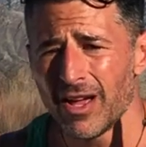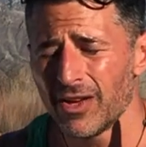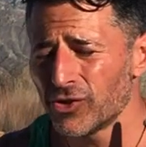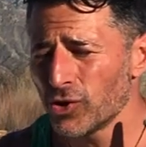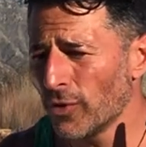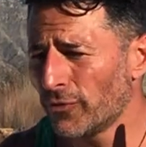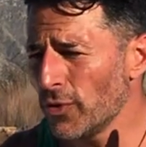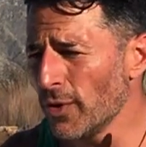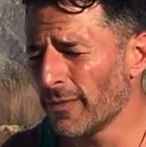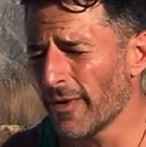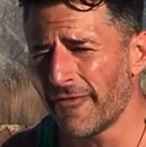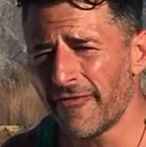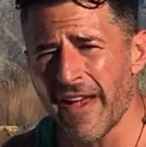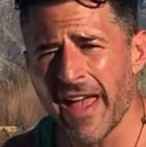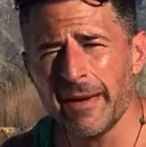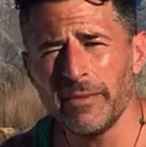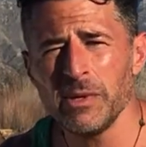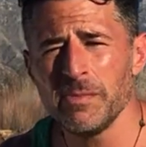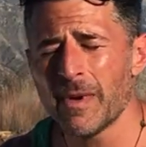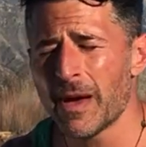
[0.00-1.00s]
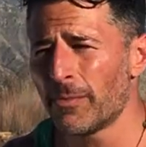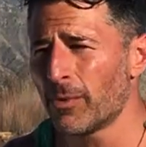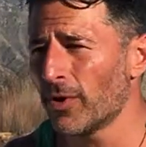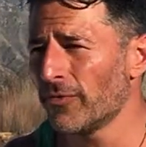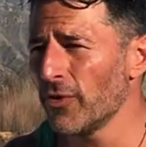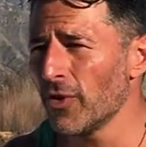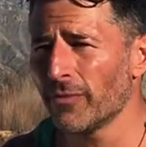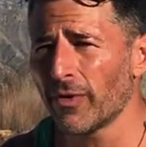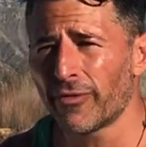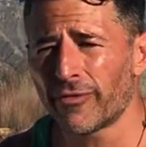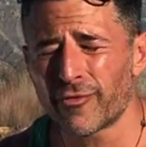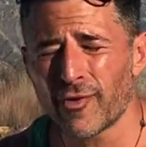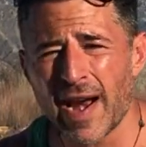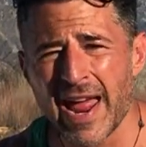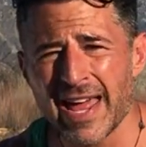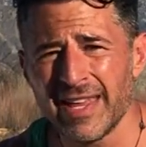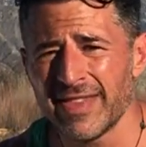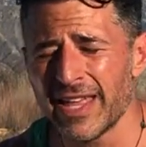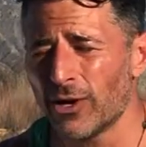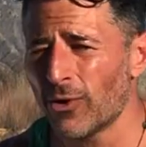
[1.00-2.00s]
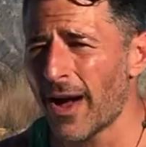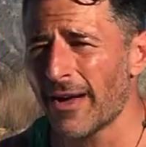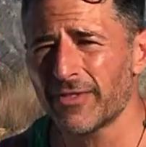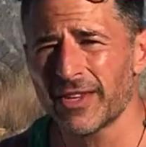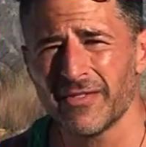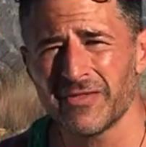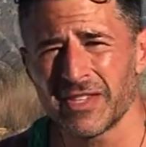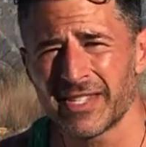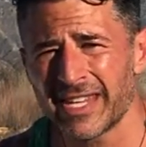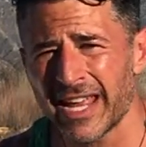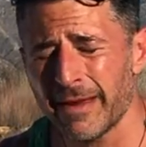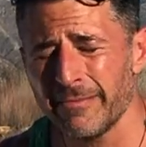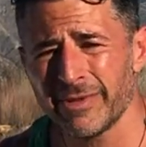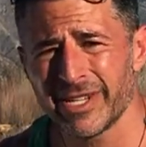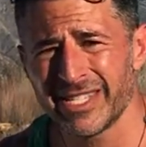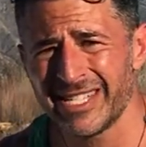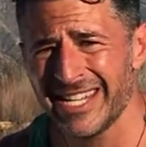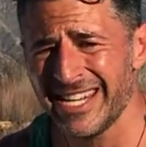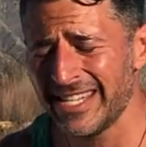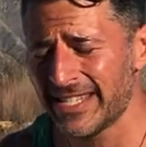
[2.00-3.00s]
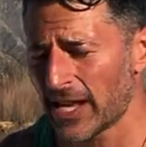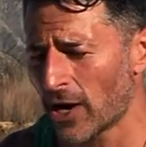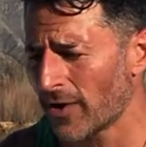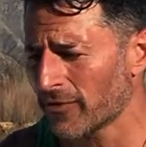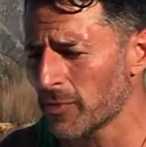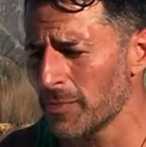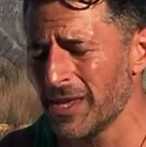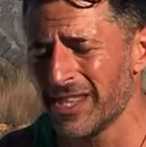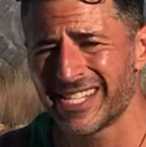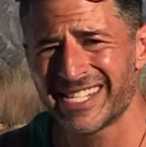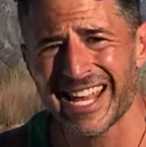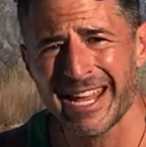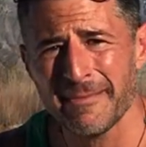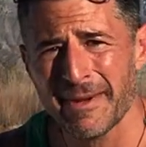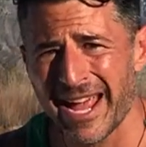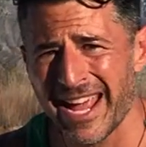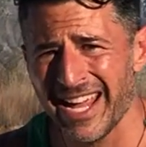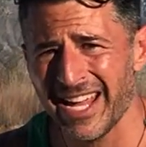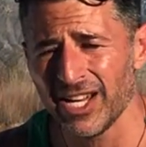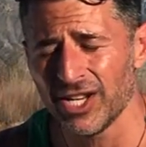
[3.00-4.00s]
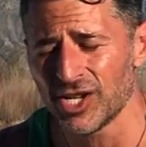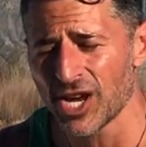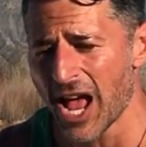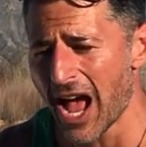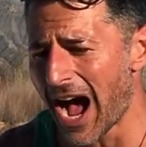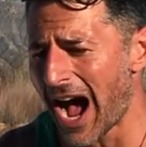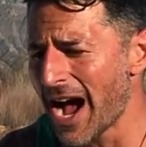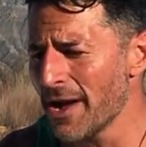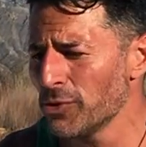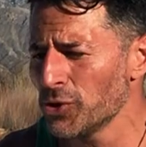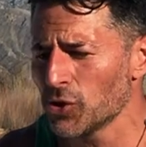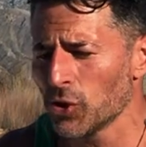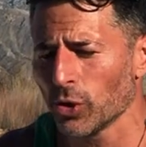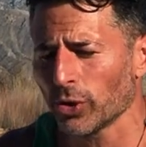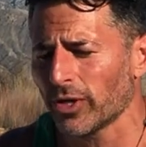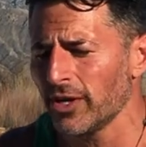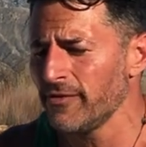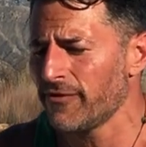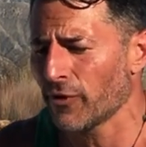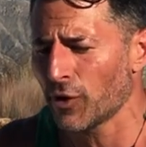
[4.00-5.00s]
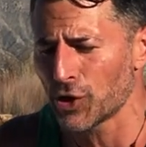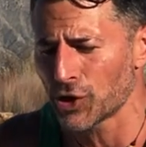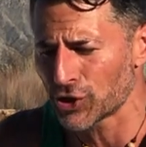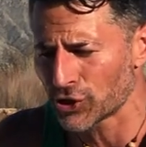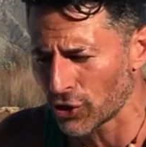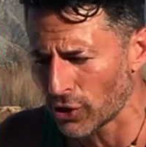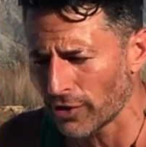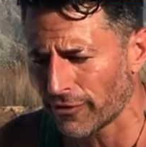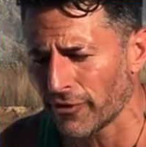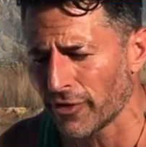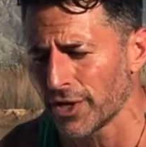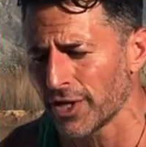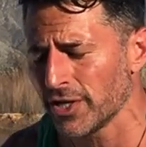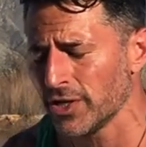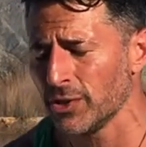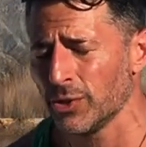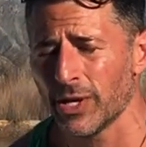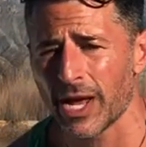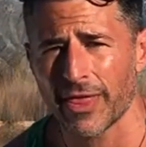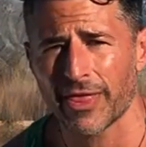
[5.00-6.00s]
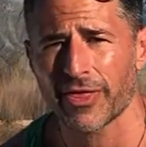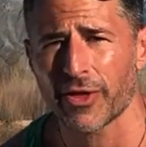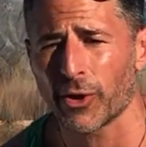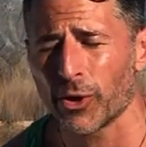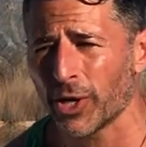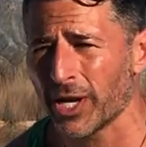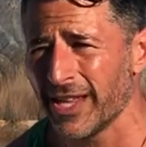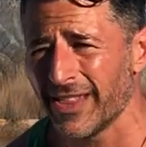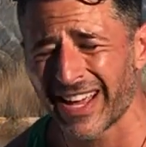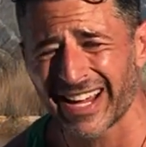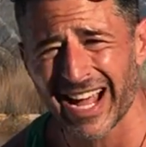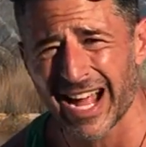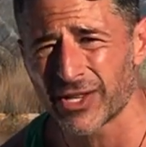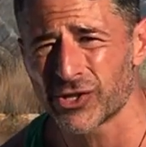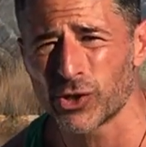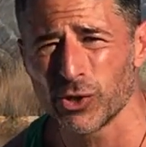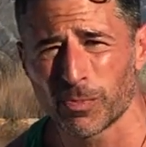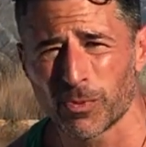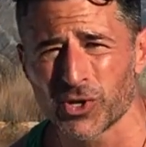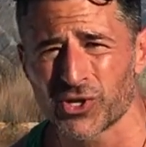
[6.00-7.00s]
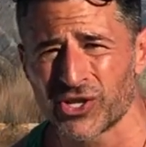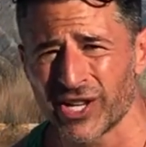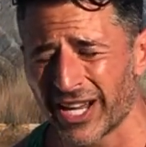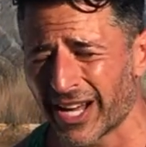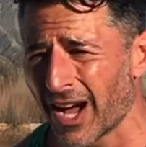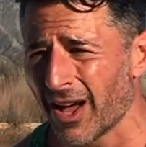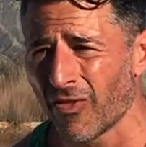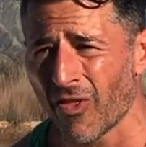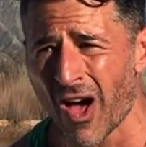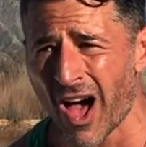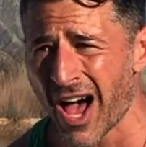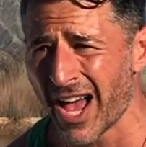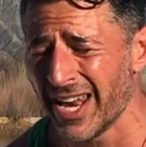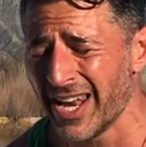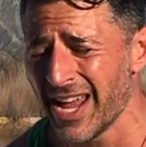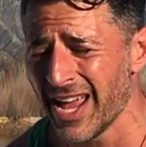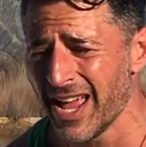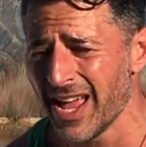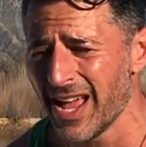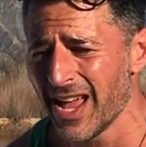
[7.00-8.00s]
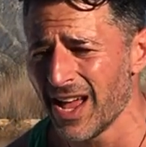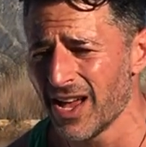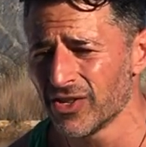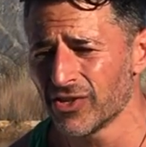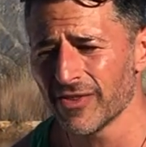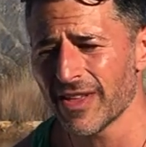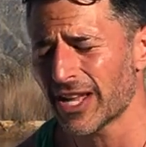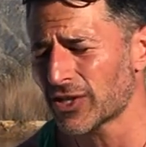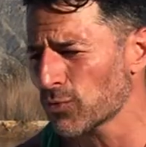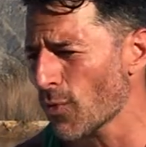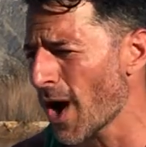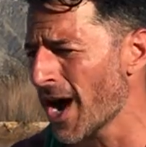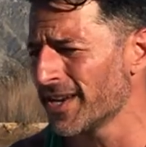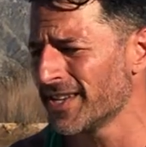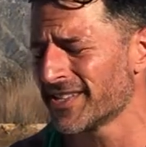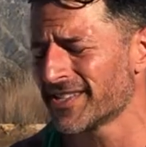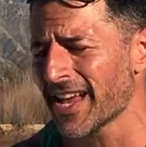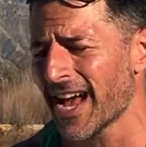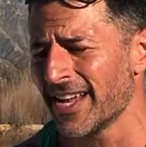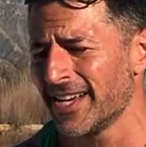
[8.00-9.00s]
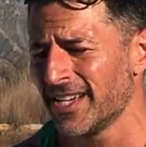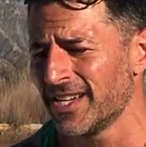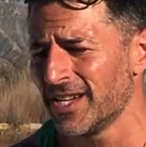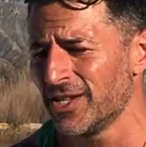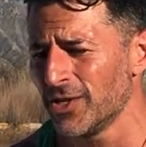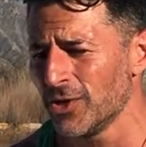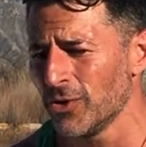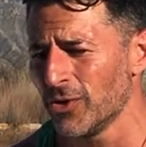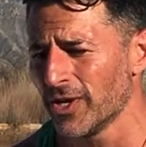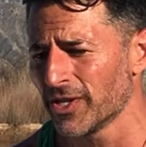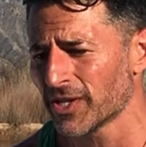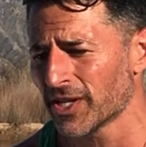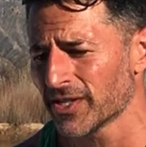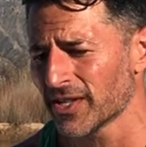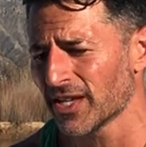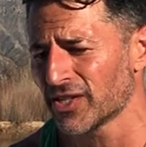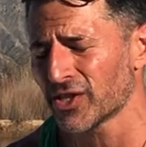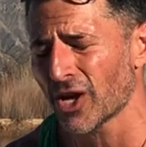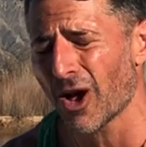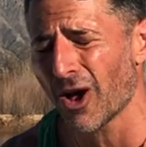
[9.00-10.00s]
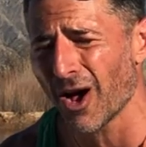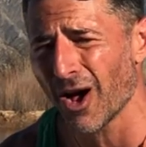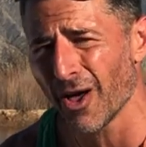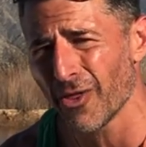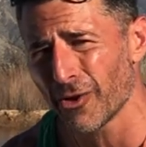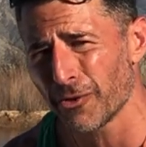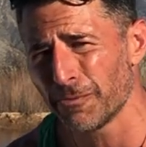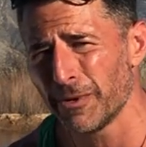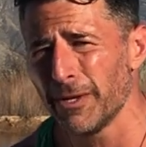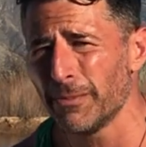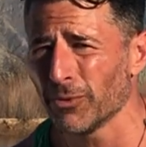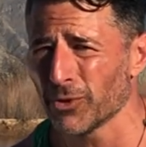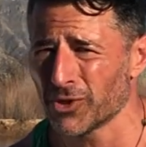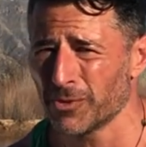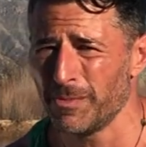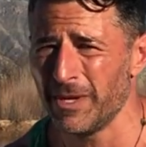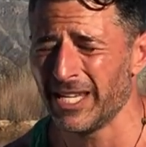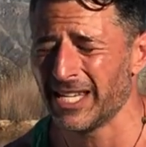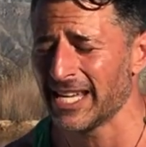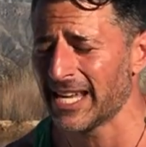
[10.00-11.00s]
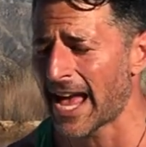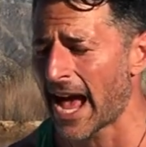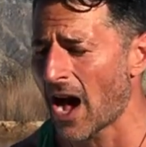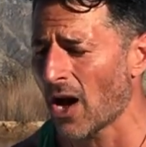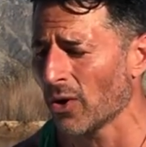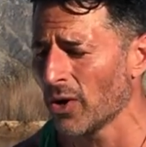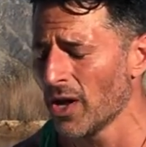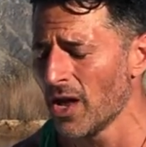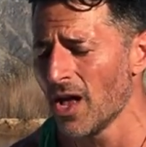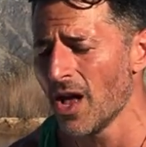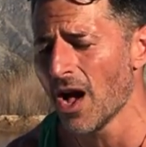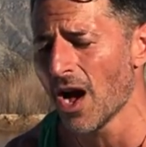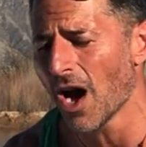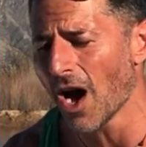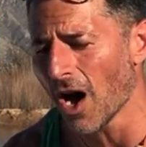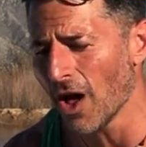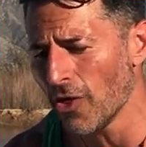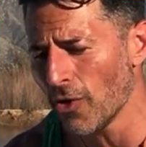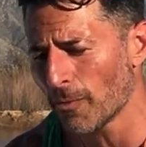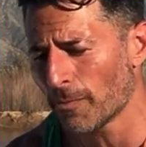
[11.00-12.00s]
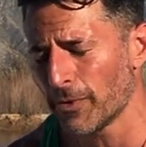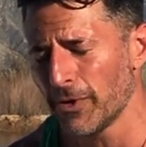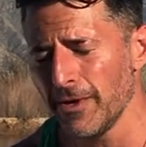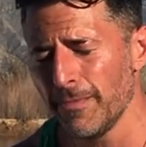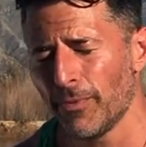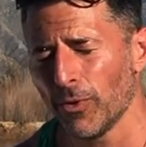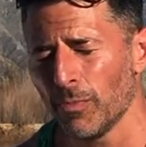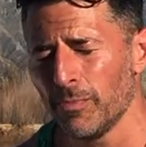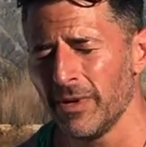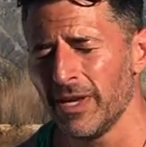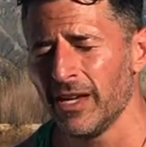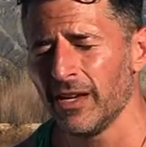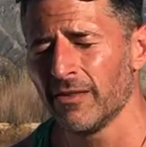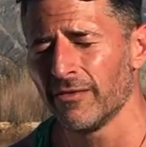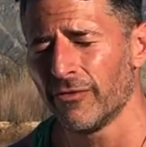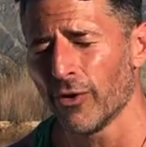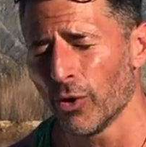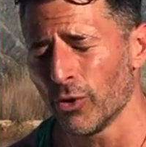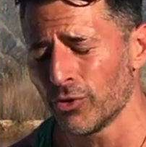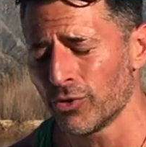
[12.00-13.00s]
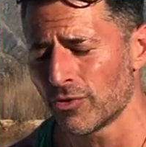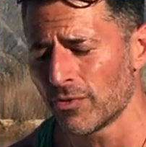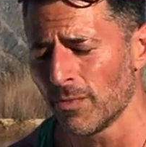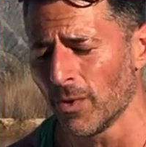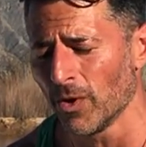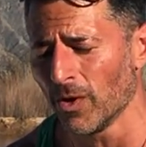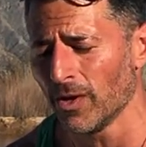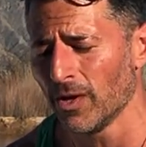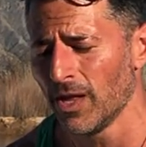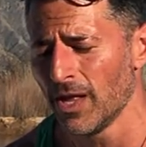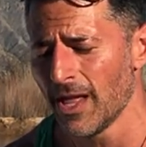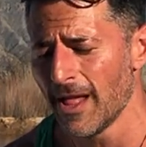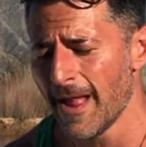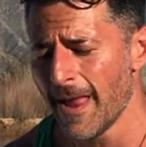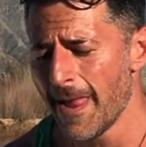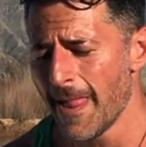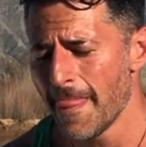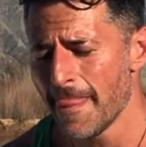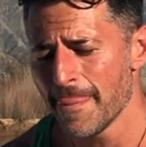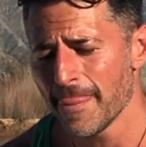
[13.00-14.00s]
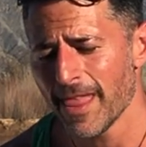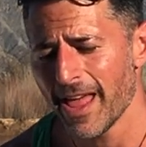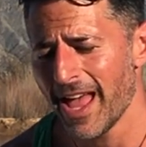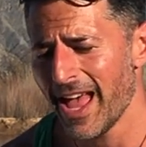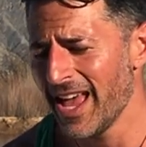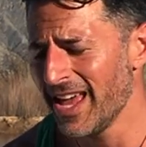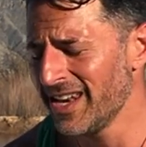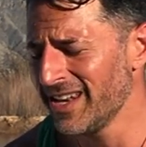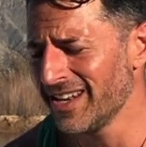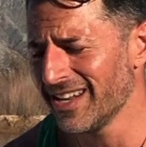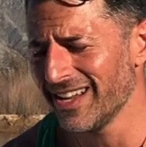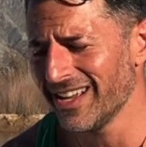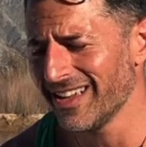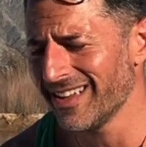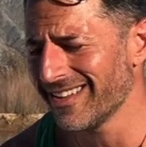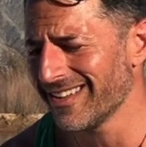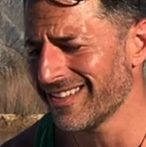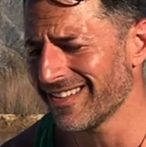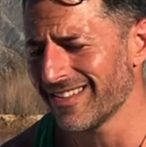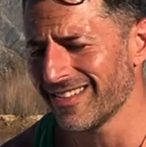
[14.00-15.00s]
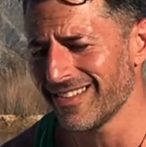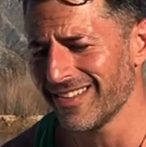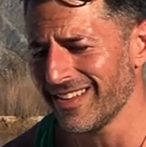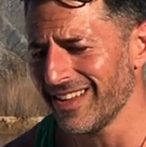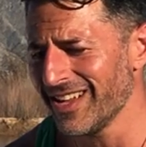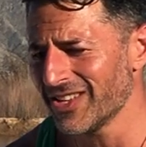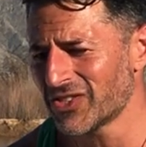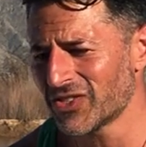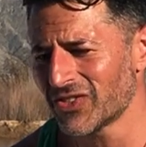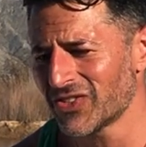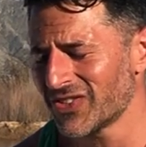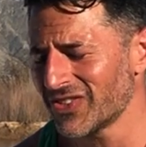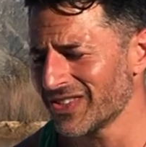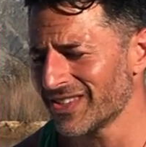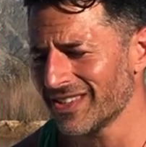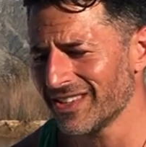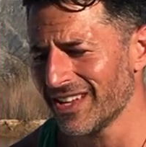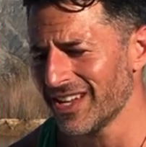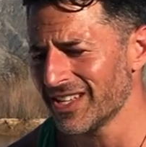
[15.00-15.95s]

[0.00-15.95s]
So if you have a family member, if you have a friend, they don't have to have the same disease, they don't have to be the same age. I was looking for a surfer dude at 30 that got super sick online. So that's why I decided to do this, because I saw other people speaking out, other people being vulnerable. And it's